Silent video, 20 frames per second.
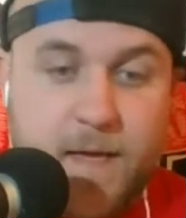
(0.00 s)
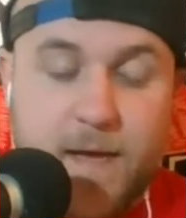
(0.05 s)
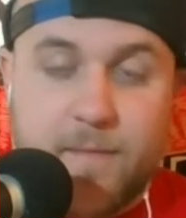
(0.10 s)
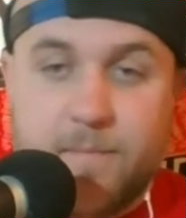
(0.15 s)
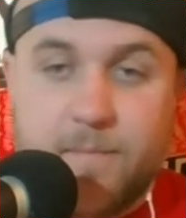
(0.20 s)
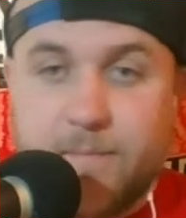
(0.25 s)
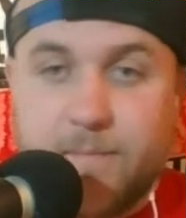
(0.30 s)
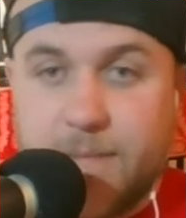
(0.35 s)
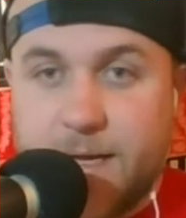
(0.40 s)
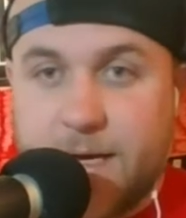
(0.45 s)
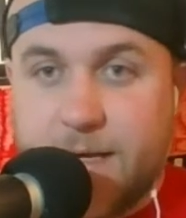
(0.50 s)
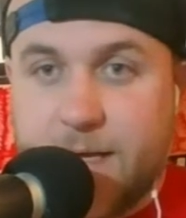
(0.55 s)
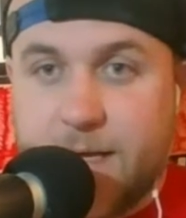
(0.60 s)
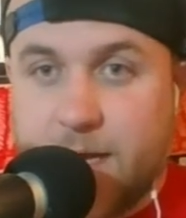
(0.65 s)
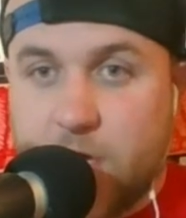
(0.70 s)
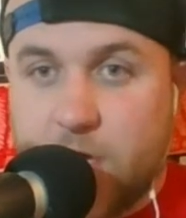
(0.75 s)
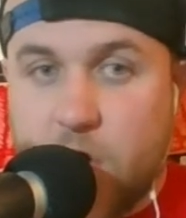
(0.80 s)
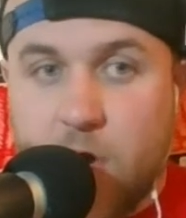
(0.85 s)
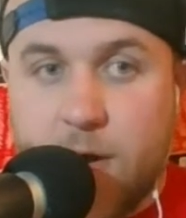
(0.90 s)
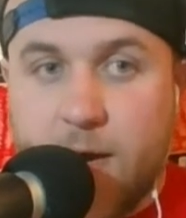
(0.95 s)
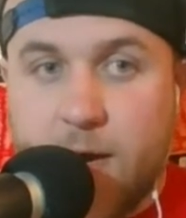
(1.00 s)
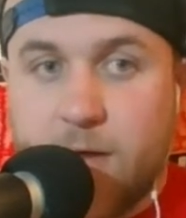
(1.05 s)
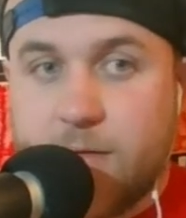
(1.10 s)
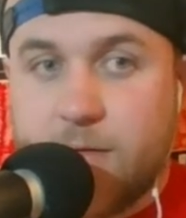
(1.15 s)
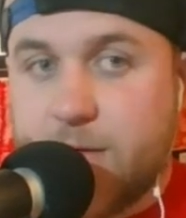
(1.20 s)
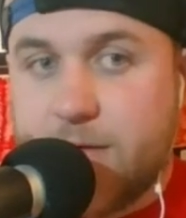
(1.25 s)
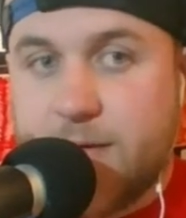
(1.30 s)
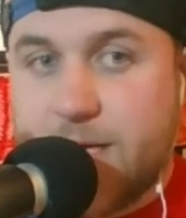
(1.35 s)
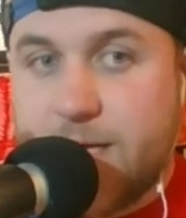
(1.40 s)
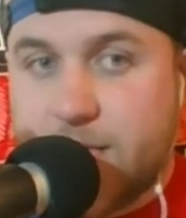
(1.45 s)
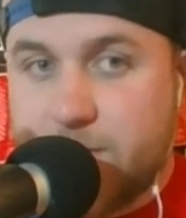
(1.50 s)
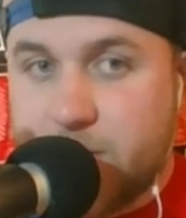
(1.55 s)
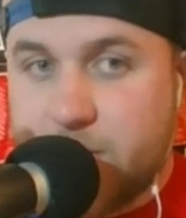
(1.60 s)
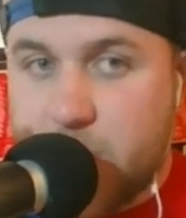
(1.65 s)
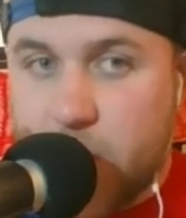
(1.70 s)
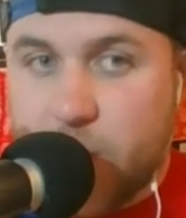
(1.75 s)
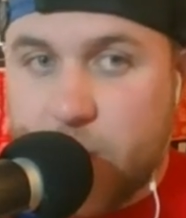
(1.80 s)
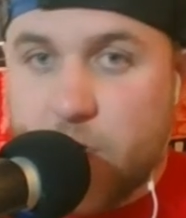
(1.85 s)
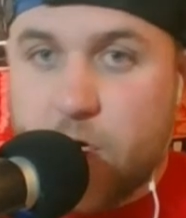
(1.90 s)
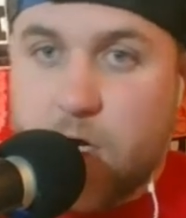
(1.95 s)
Yeah, meaning that Gargano doesn't need to
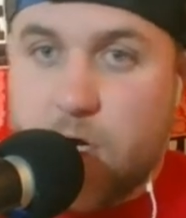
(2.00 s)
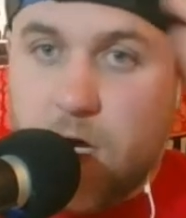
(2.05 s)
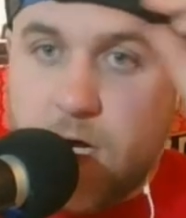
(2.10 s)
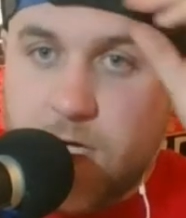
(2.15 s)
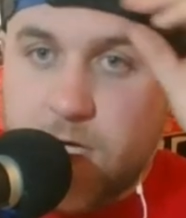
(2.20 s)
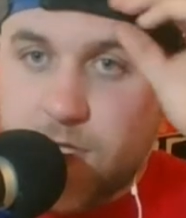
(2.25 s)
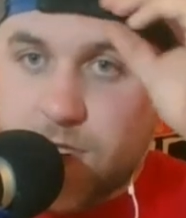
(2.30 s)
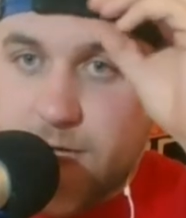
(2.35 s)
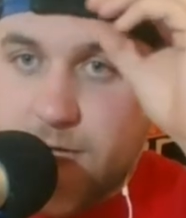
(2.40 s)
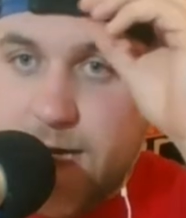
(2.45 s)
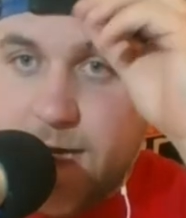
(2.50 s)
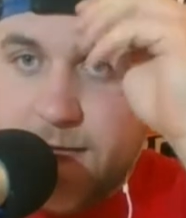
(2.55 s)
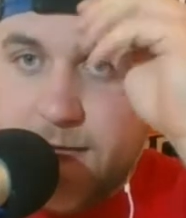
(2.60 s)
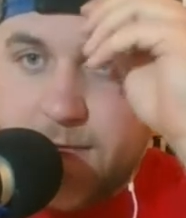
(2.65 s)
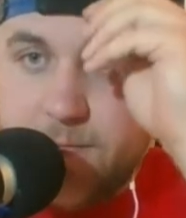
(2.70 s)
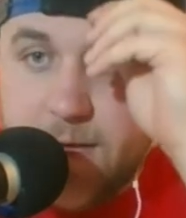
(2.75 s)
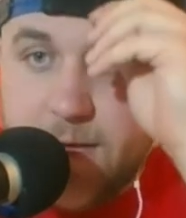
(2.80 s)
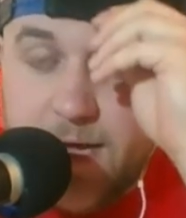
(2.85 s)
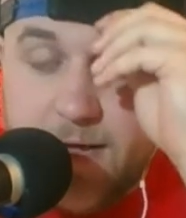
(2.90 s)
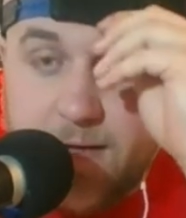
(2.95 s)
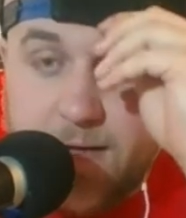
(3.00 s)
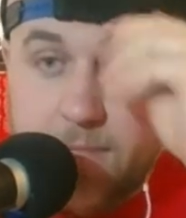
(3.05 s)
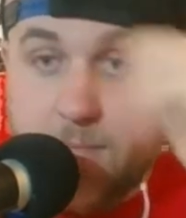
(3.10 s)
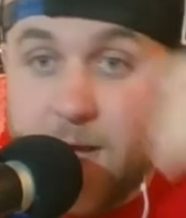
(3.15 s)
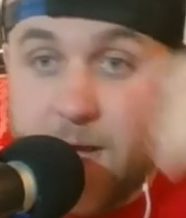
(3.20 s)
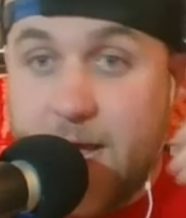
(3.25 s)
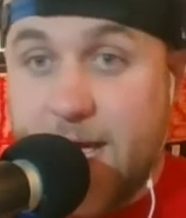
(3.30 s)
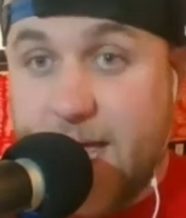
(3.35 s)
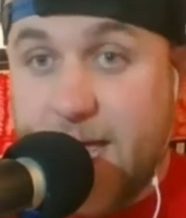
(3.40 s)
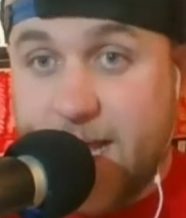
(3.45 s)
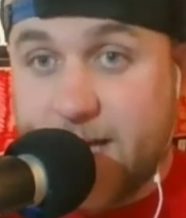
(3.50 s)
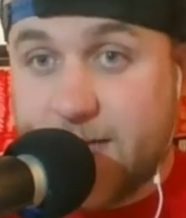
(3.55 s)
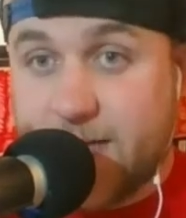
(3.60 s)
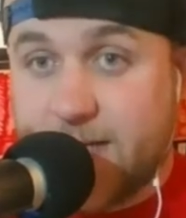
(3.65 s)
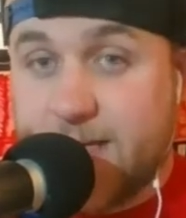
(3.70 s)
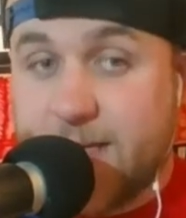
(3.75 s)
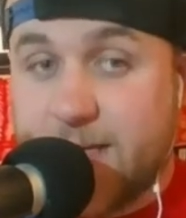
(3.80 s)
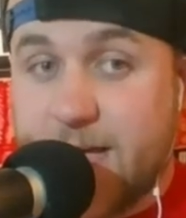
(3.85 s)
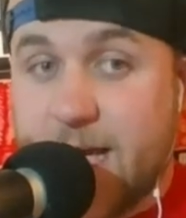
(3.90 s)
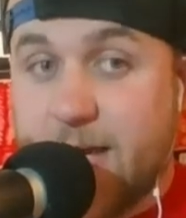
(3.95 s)
be under contract by
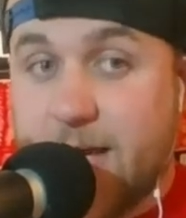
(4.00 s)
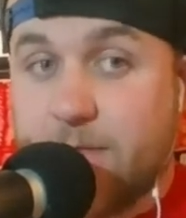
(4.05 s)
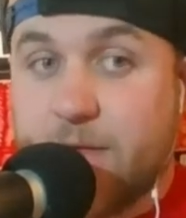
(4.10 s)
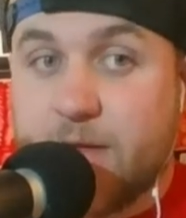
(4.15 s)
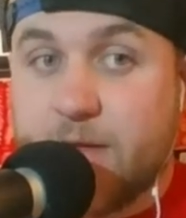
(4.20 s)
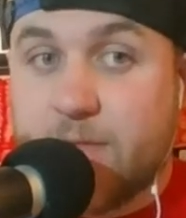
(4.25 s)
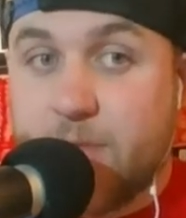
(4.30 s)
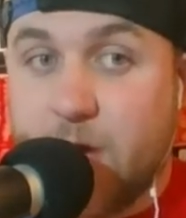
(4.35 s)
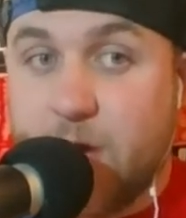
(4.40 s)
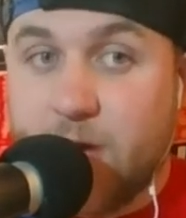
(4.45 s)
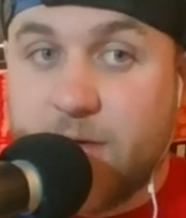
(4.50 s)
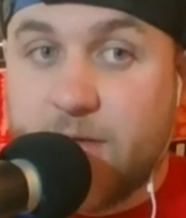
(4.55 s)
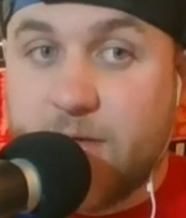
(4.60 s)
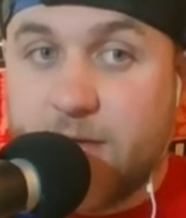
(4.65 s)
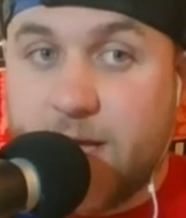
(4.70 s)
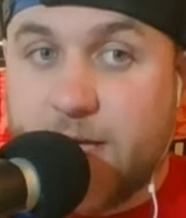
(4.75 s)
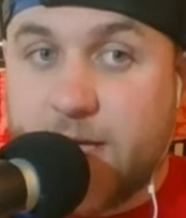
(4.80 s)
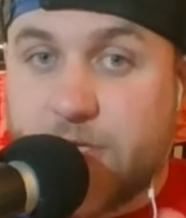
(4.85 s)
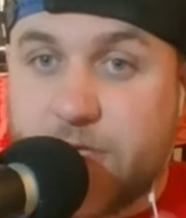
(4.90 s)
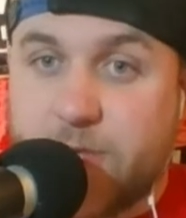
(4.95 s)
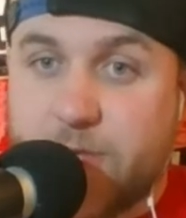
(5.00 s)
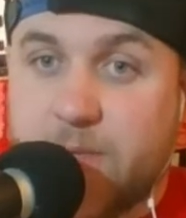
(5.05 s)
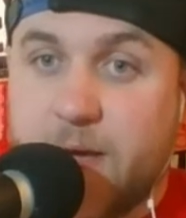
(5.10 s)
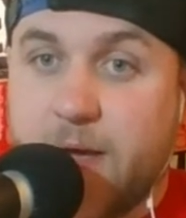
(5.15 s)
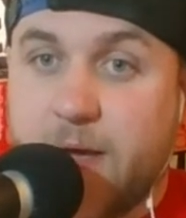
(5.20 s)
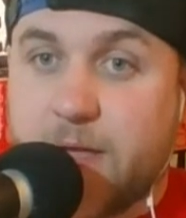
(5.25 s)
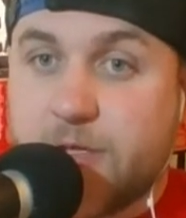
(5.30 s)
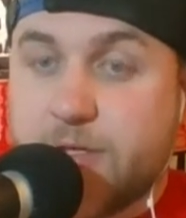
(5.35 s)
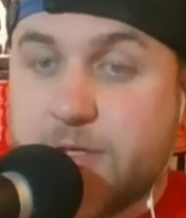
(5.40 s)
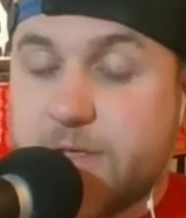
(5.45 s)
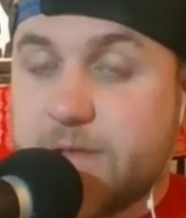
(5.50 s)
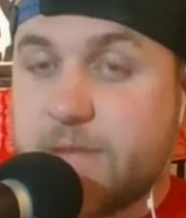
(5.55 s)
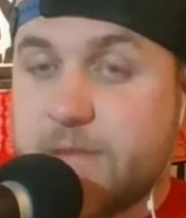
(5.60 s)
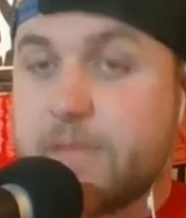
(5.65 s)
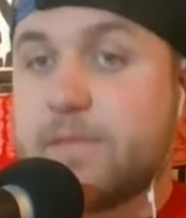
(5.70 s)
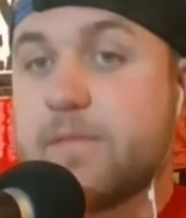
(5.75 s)
NXT to have this unsanctioned match.